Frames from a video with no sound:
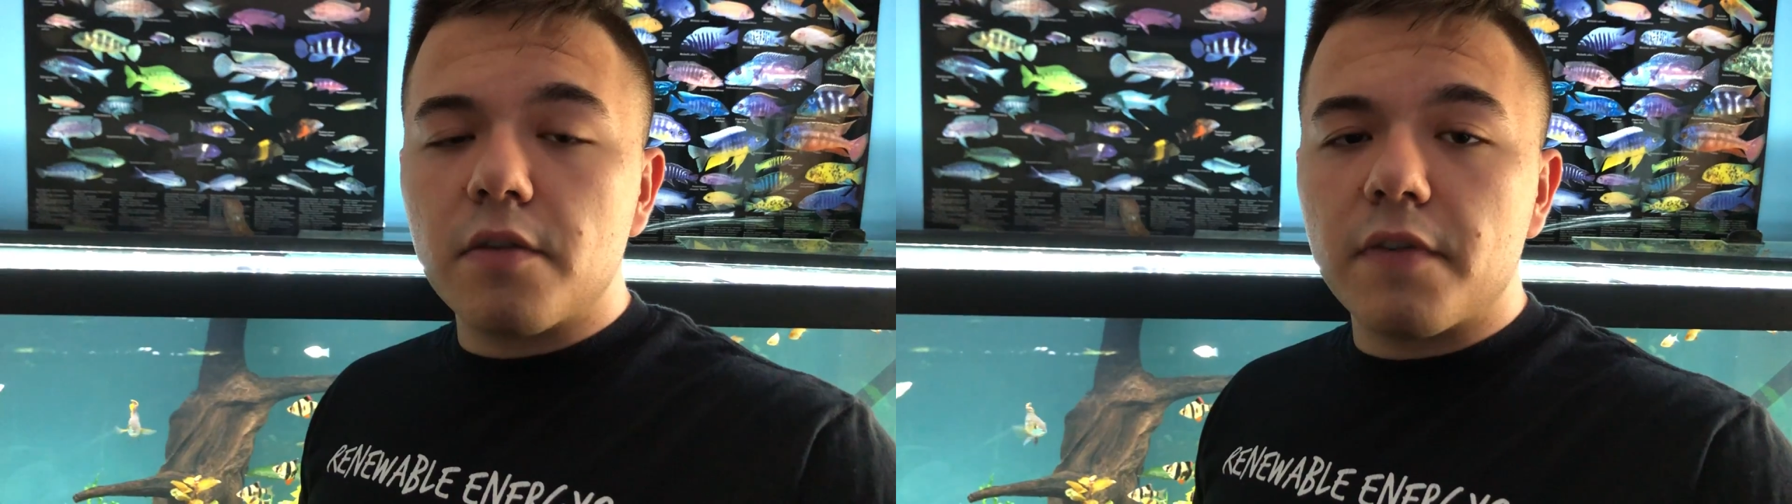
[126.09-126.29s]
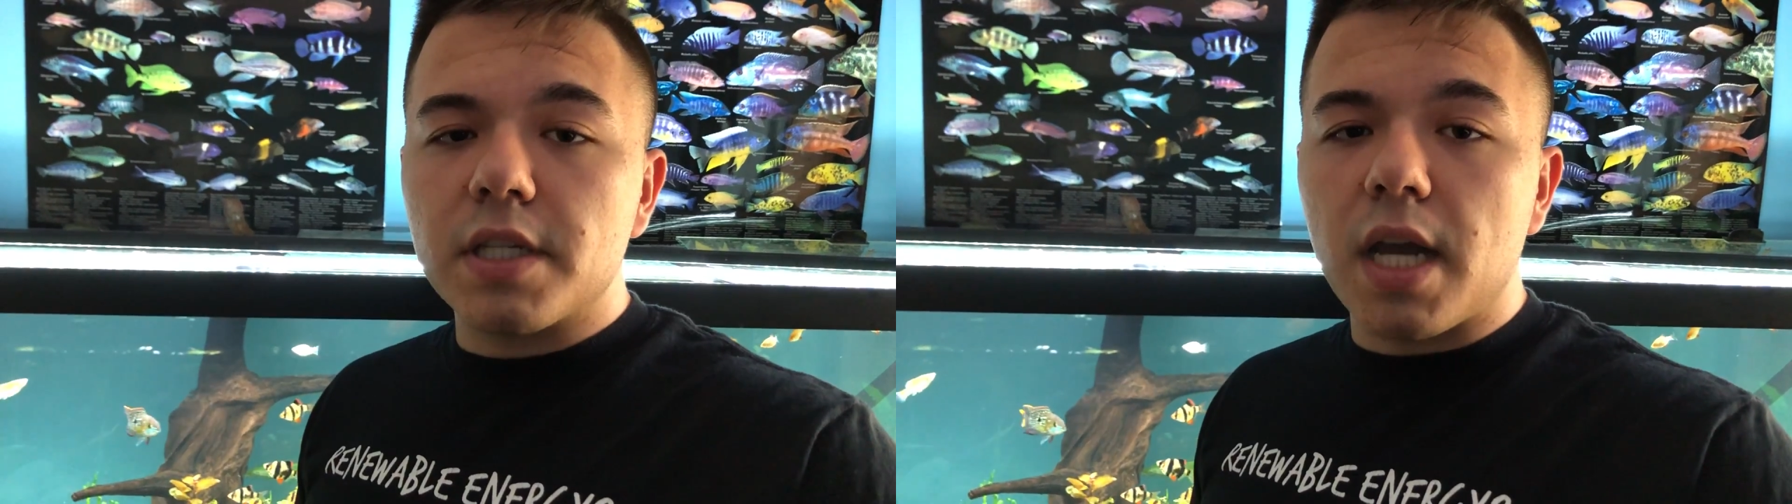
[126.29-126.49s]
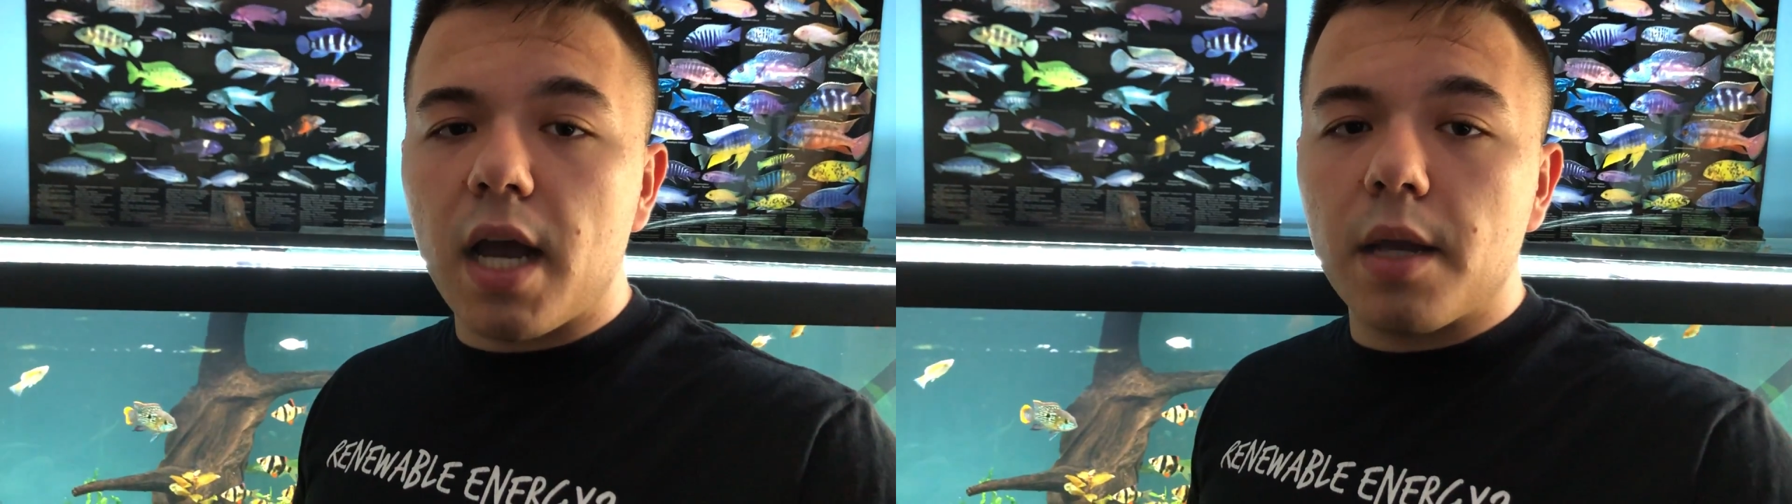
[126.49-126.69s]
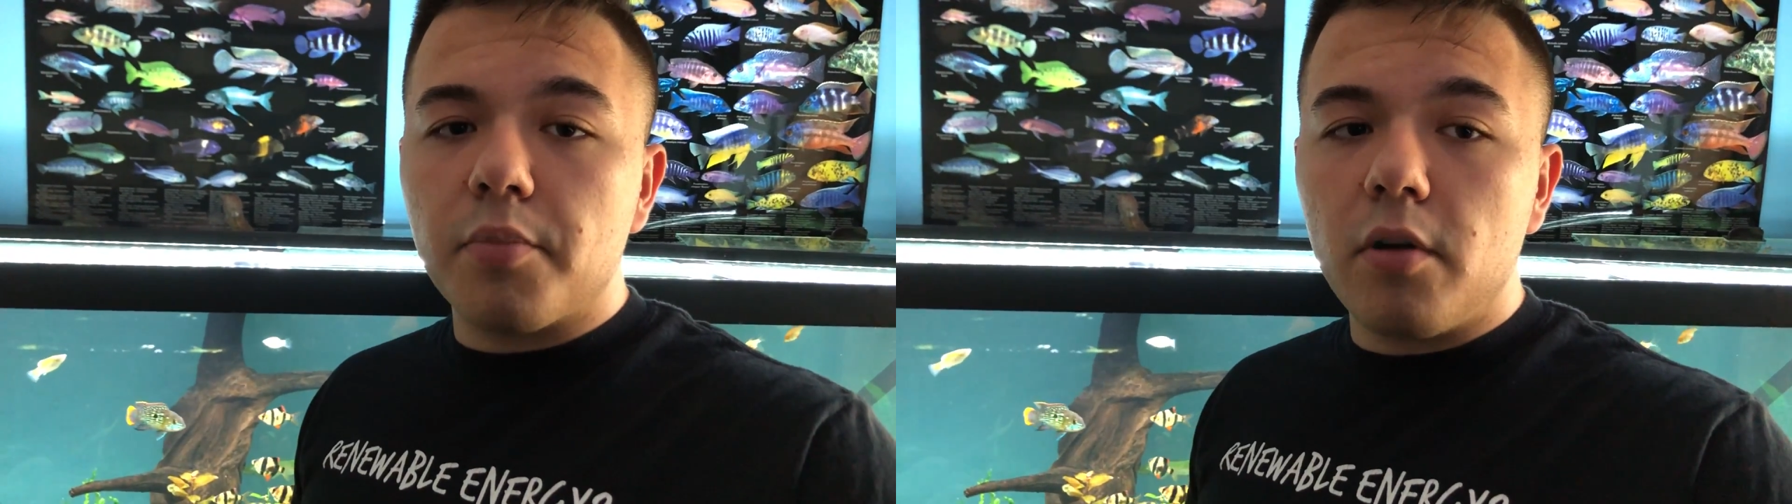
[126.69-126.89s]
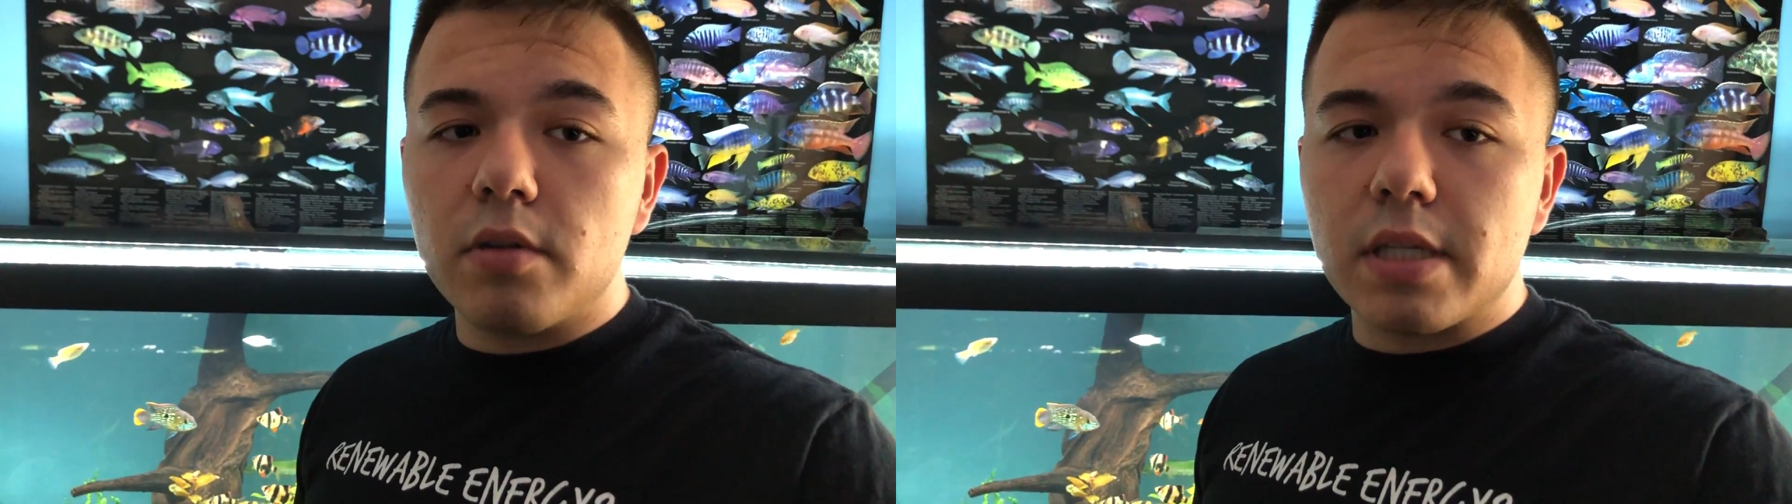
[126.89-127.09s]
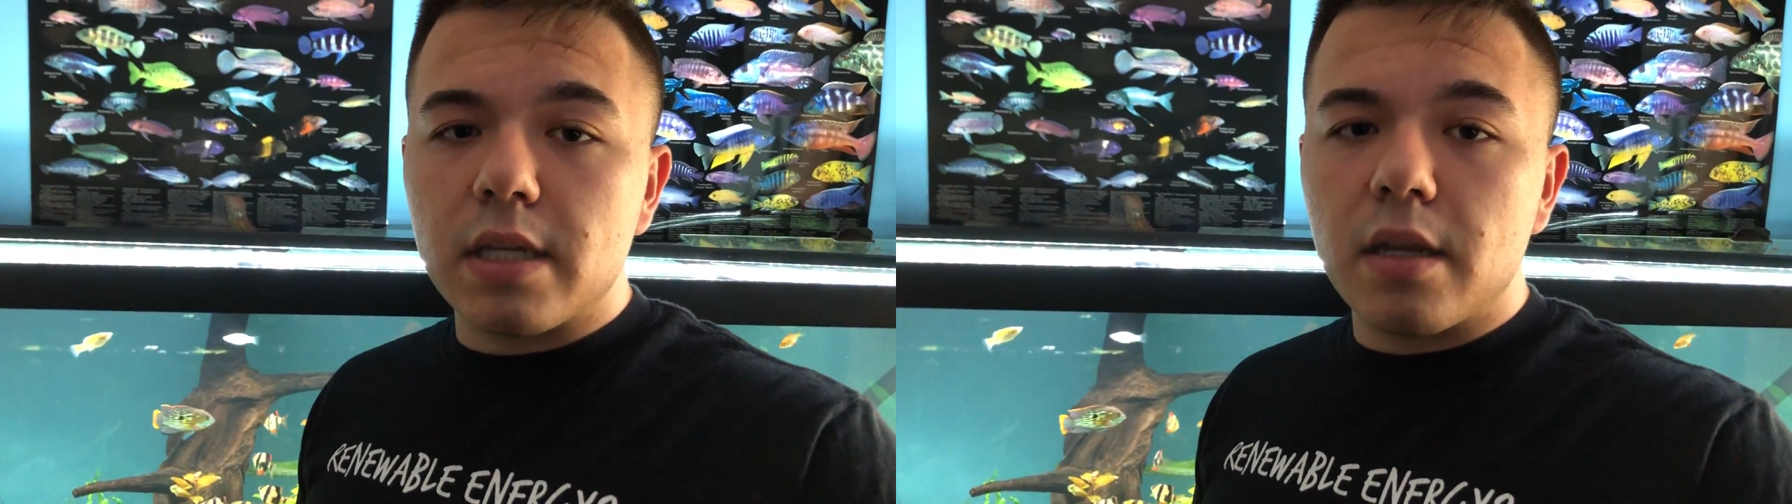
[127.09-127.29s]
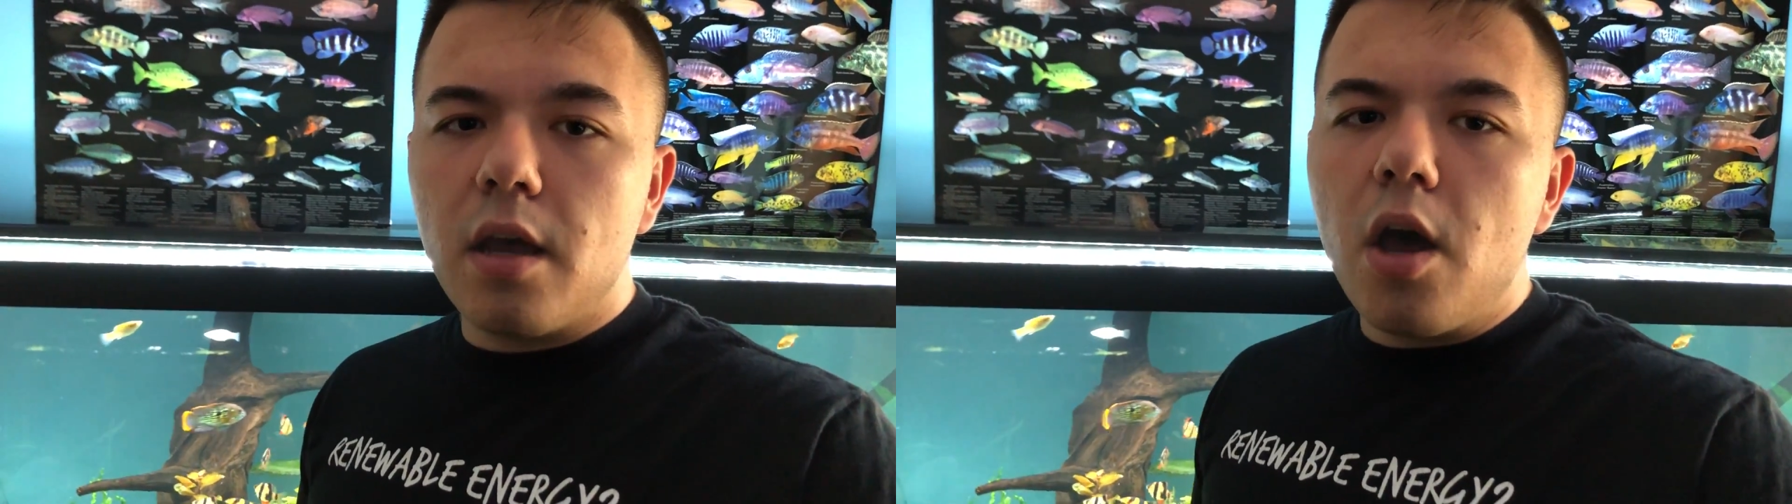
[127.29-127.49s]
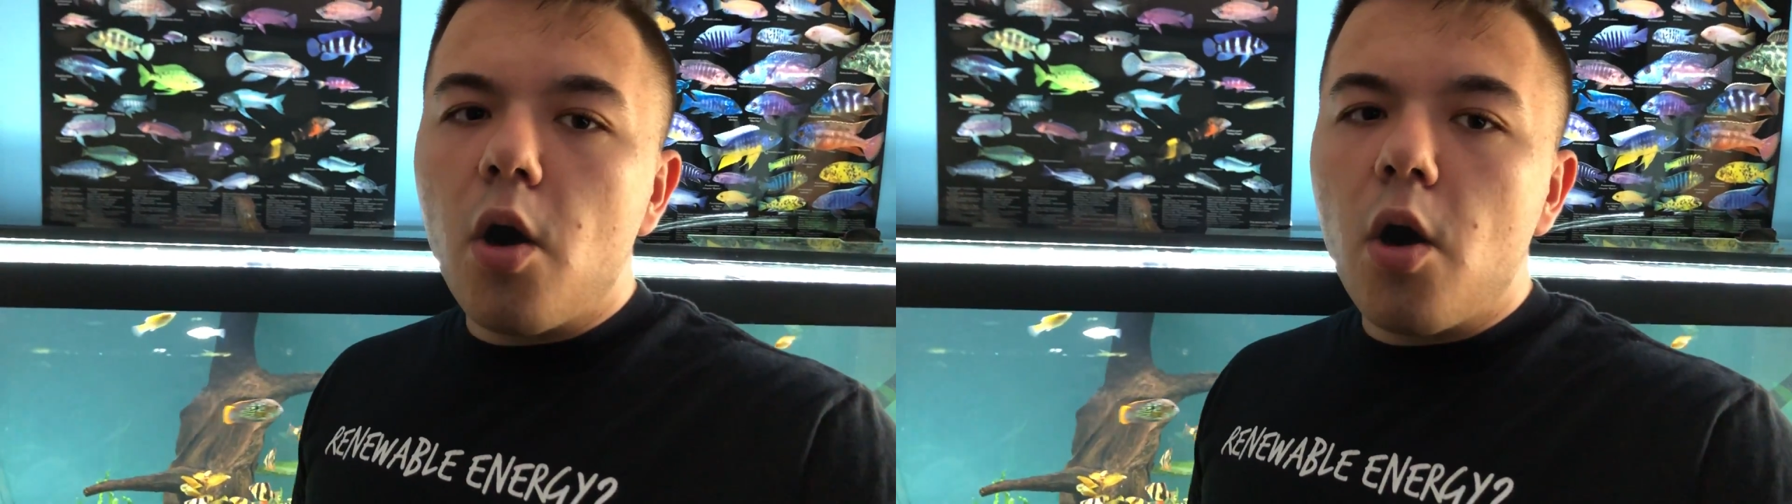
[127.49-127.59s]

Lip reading: your fish high protein.